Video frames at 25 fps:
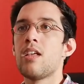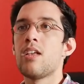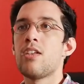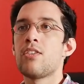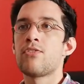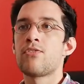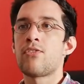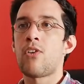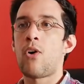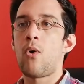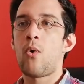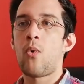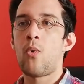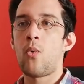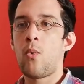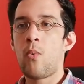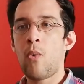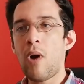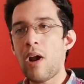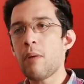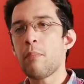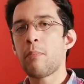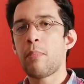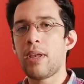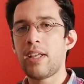so
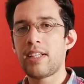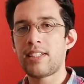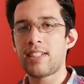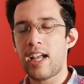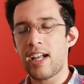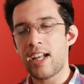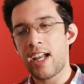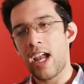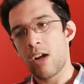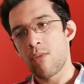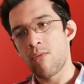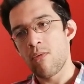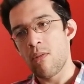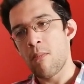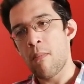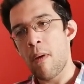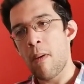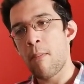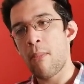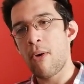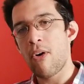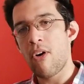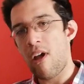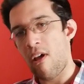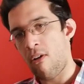one piece i can
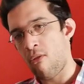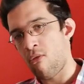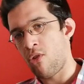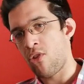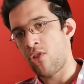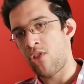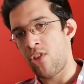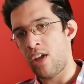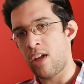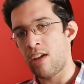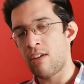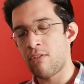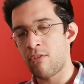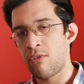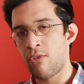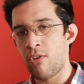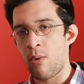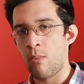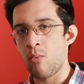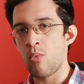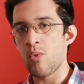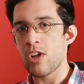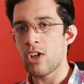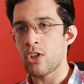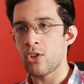remember everything
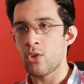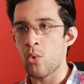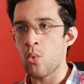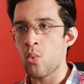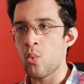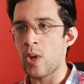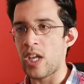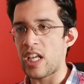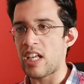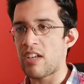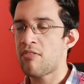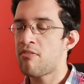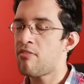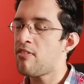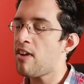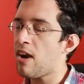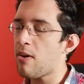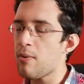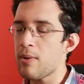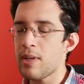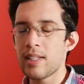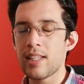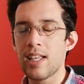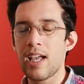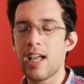from week to week
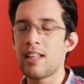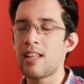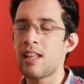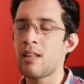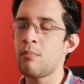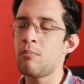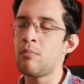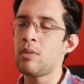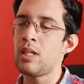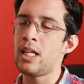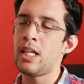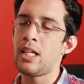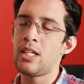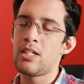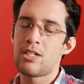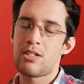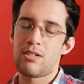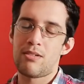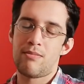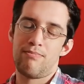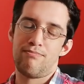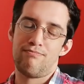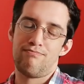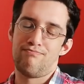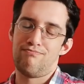Fairy Tail and
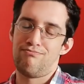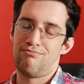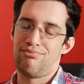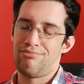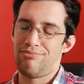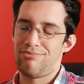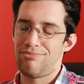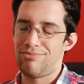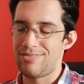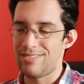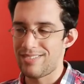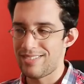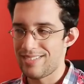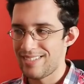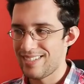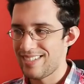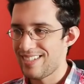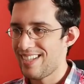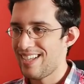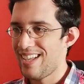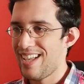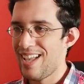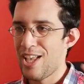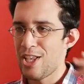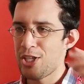bleach
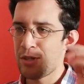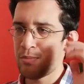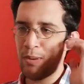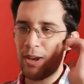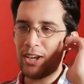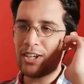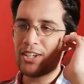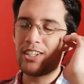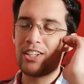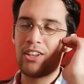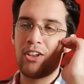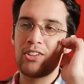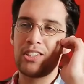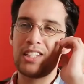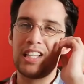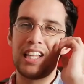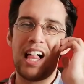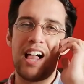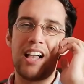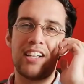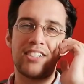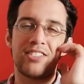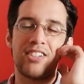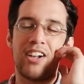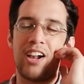especially on the
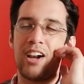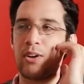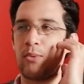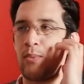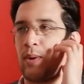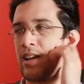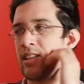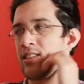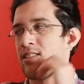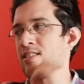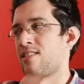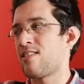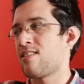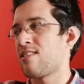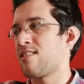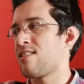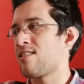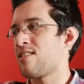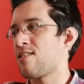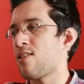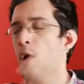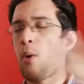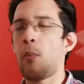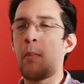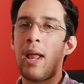last arc where
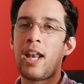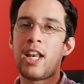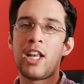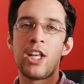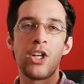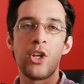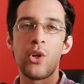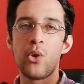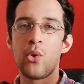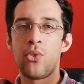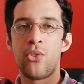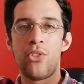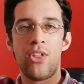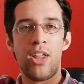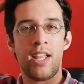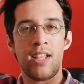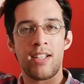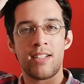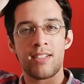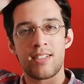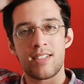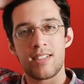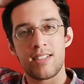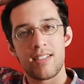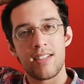so many new
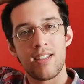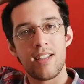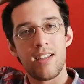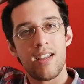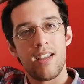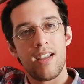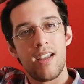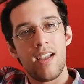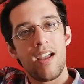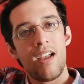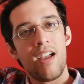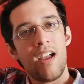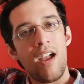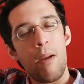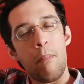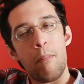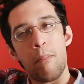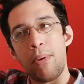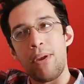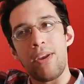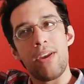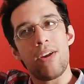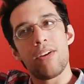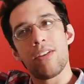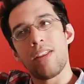things
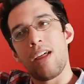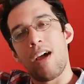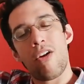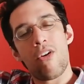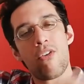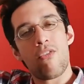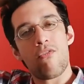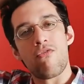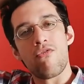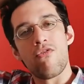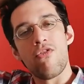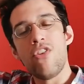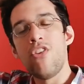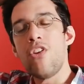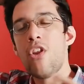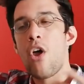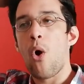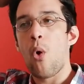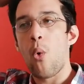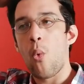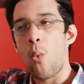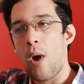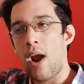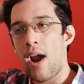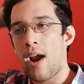appeared out of
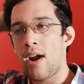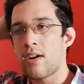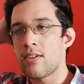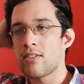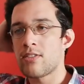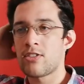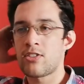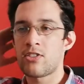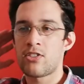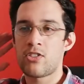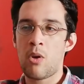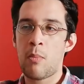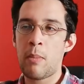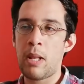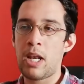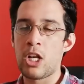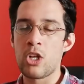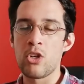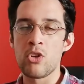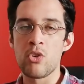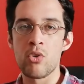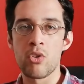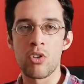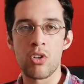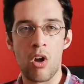nowhere so many
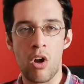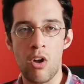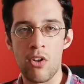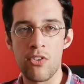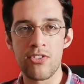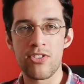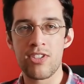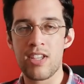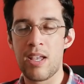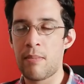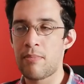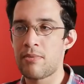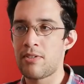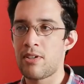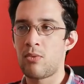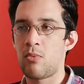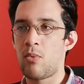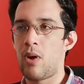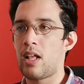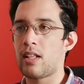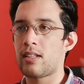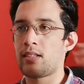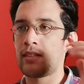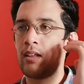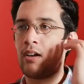new concepts and
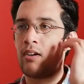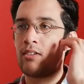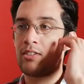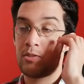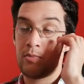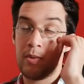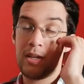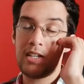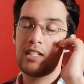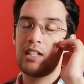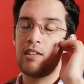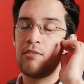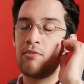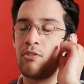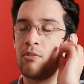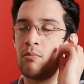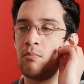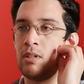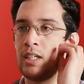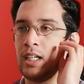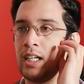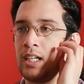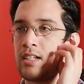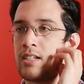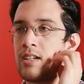whatnot especially for
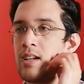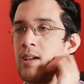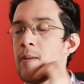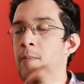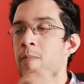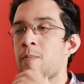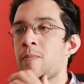bleach